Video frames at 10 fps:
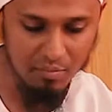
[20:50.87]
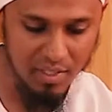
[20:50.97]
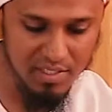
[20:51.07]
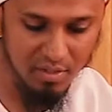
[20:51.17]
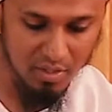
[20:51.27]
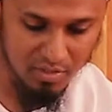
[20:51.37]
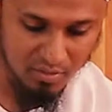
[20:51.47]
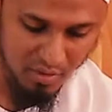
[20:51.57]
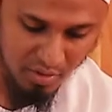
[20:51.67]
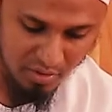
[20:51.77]
place the
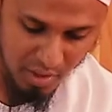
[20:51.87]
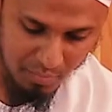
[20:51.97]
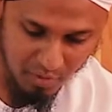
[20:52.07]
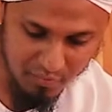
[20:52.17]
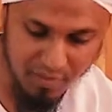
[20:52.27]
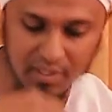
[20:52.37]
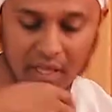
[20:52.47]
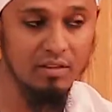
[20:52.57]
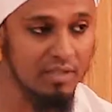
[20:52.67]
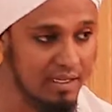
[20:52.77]
cotton wool on top of it
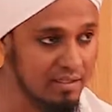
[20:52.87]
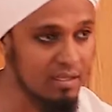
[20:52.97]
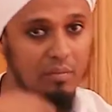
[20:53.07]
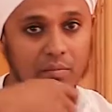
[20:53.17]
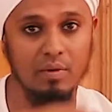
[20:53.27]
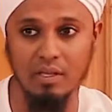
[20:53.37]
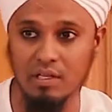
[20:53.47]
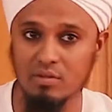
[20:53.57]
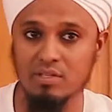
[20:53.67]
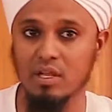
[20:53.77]
and tighten up
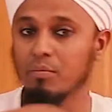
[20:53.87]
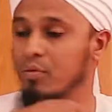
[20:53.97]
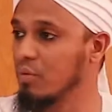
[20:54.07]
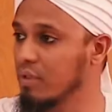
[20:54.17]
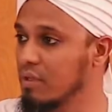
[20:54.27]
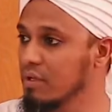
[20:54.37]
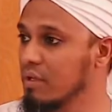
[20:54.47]
and close it up with